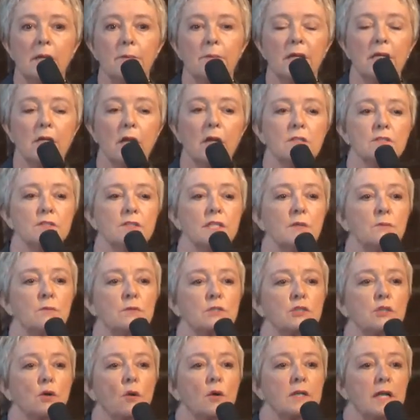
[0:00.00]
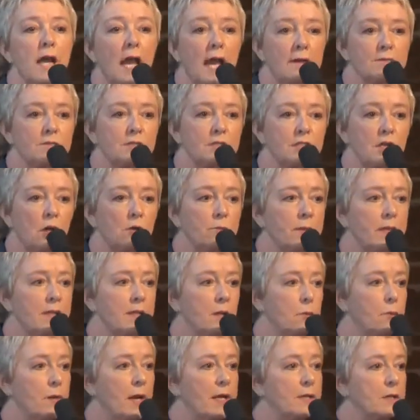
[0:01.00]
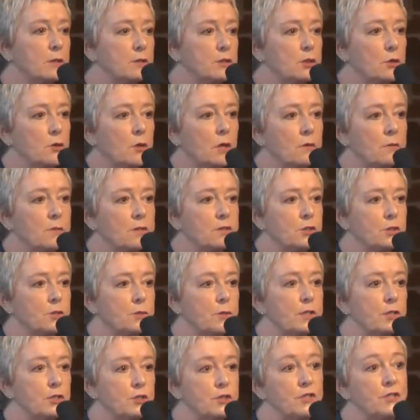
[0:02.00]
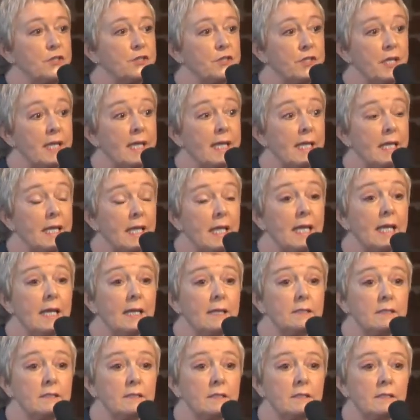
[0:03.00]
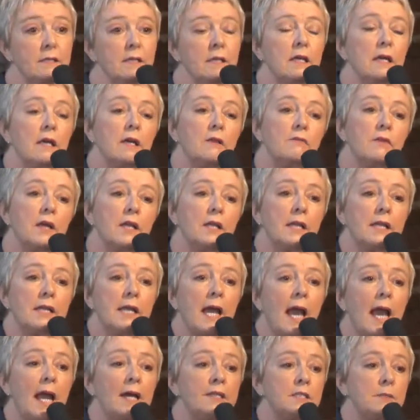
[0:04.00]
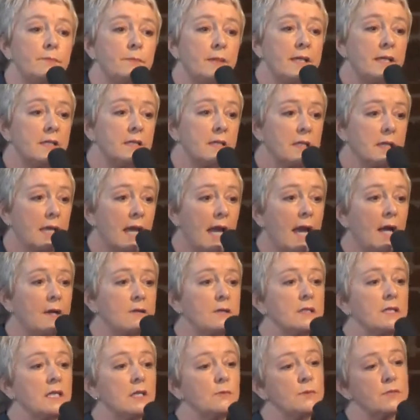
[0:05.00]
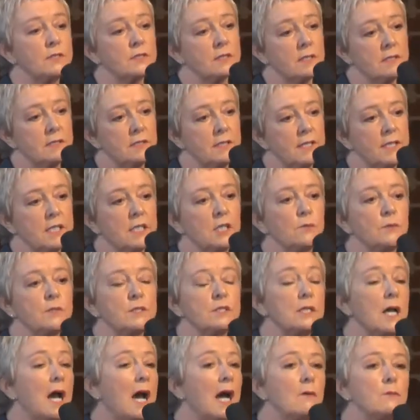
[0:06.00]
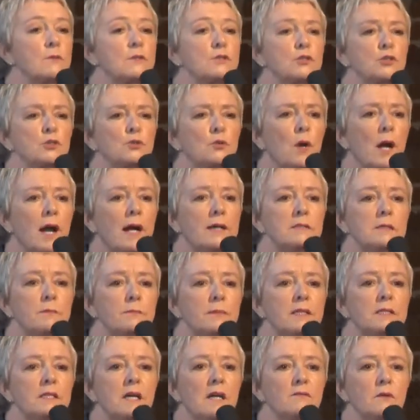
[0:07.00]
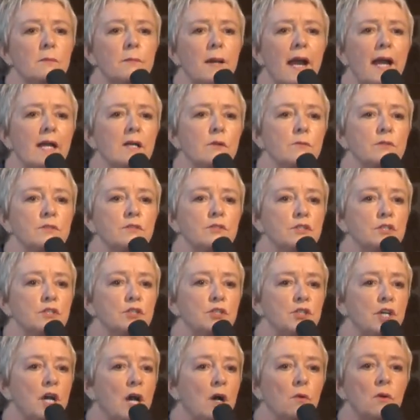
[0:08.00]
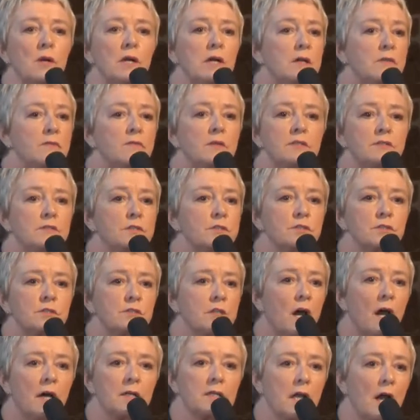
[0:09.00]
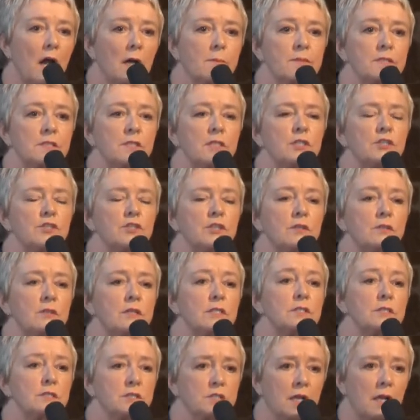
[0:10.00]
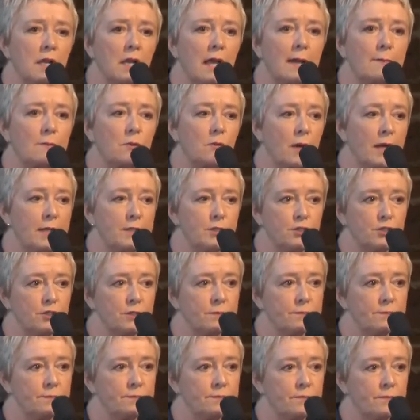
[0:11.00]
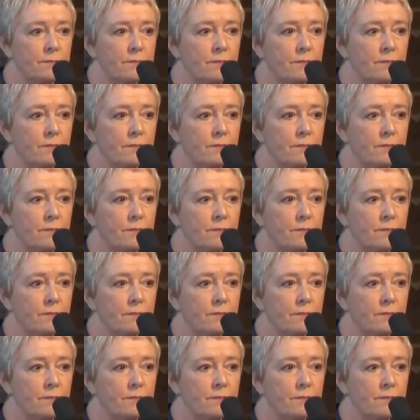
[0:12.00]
because it was going to have so many regulatory restrictions in it that it had to be in a county that was contiguous. I was trying to bend over backwards to show this is not competition, this is collaboration.